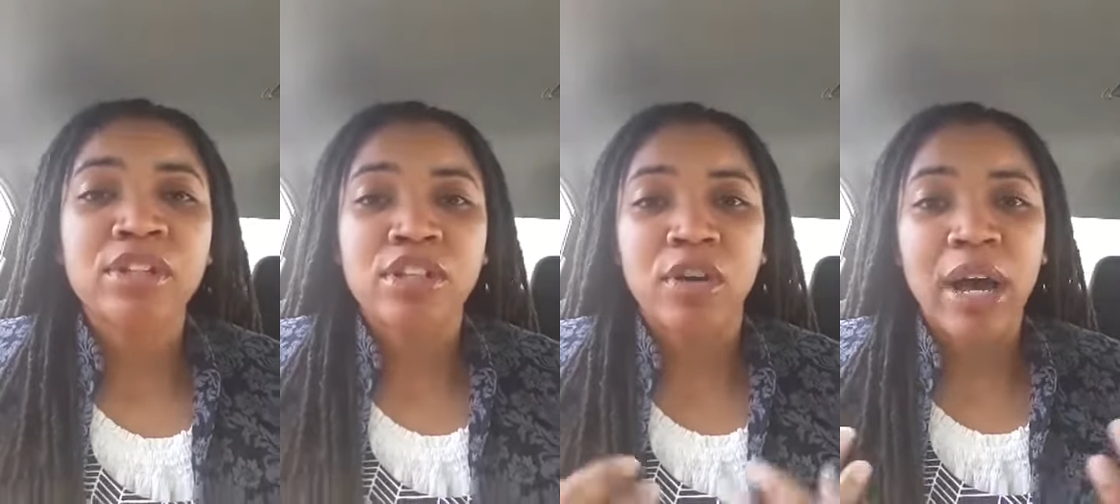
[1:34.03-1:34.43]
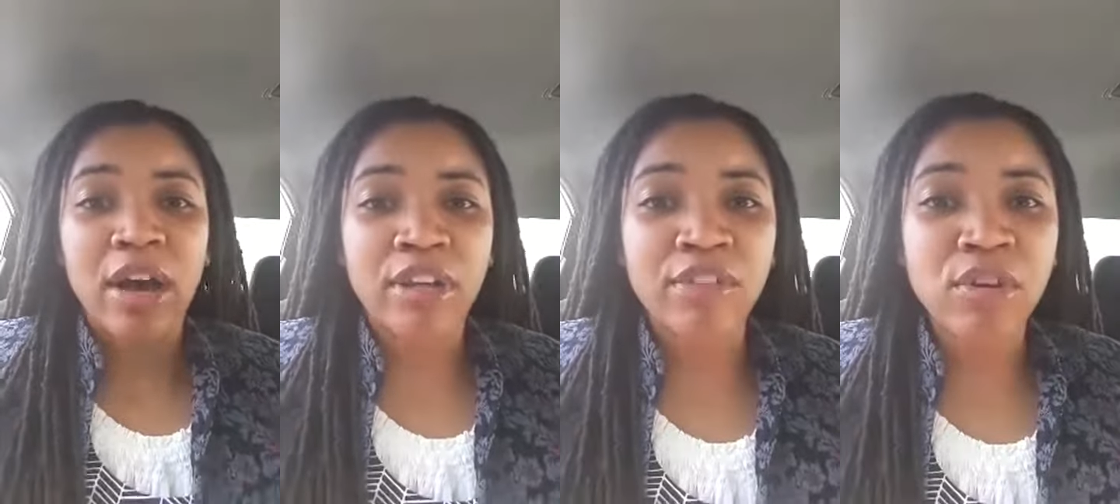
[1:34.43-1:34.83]
So
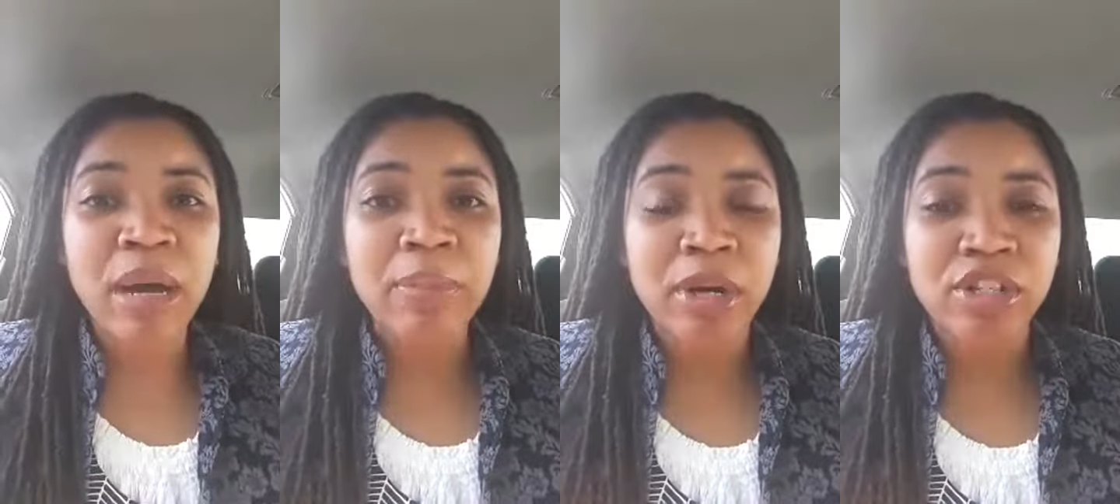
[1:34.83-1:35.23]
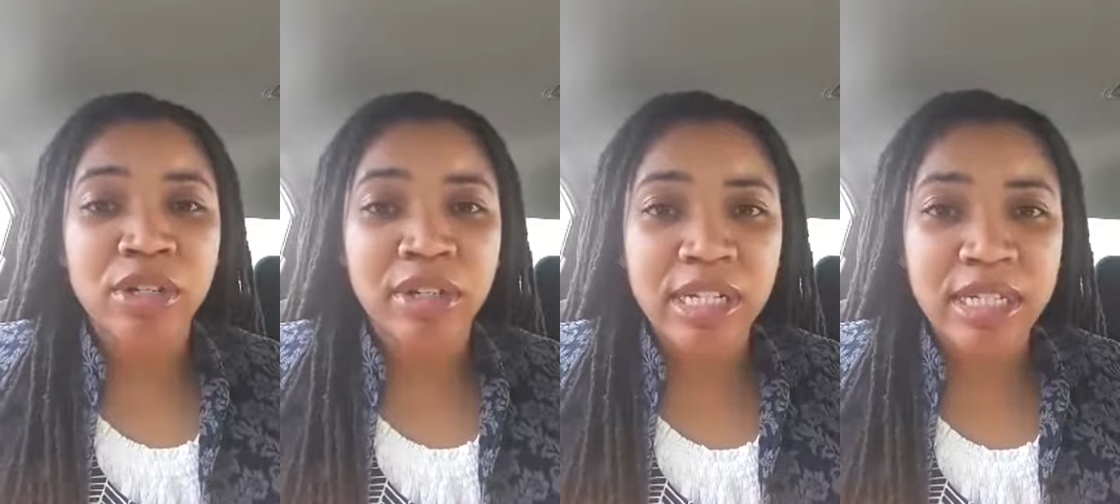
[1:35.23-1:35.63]
I'll give you my
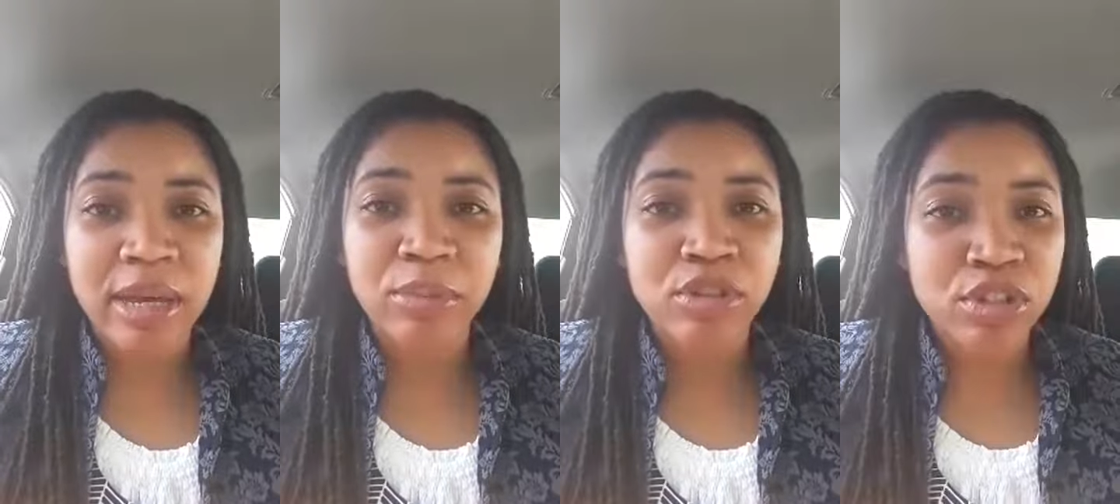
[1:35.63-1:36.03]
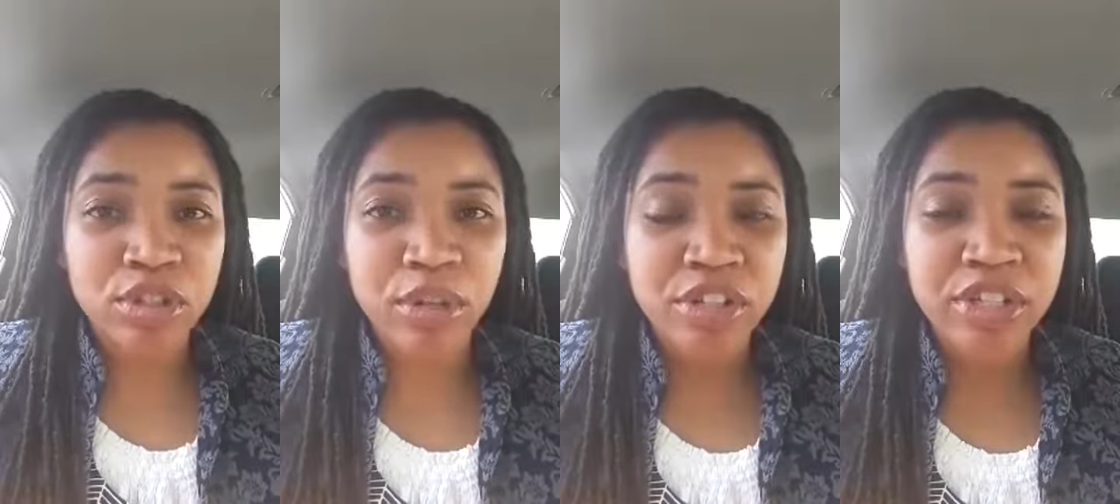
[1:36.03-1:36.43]
personal example so
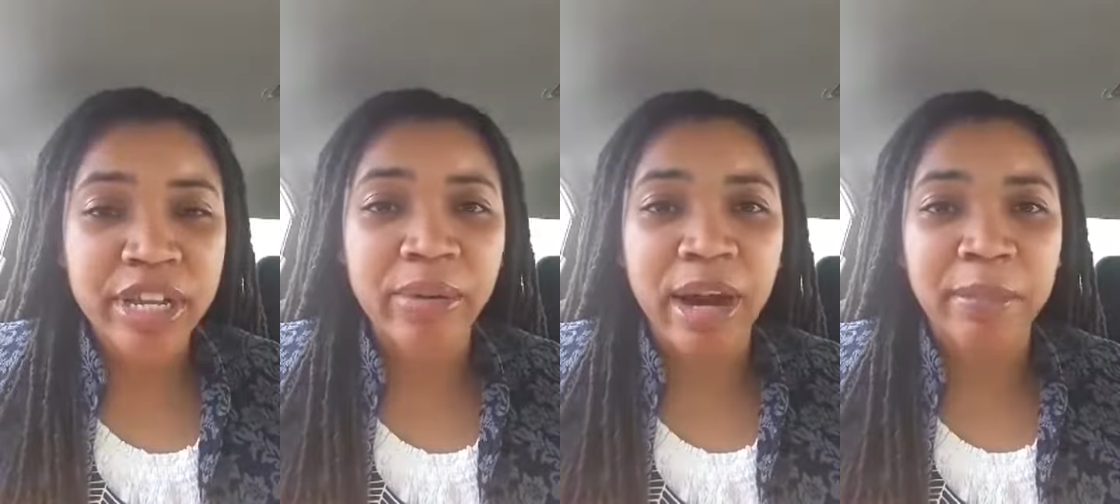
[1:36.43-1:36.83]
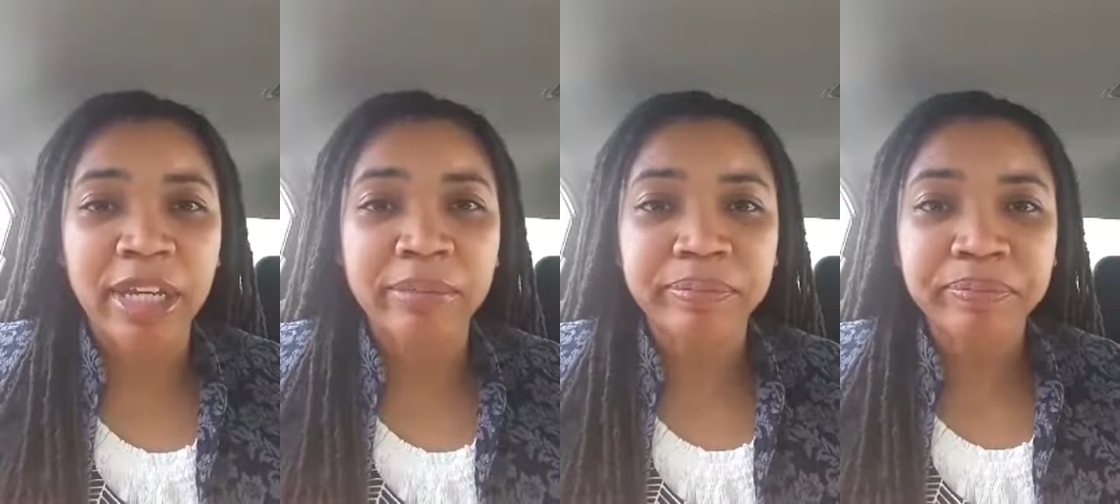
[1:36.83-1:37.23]
you understand what I mean.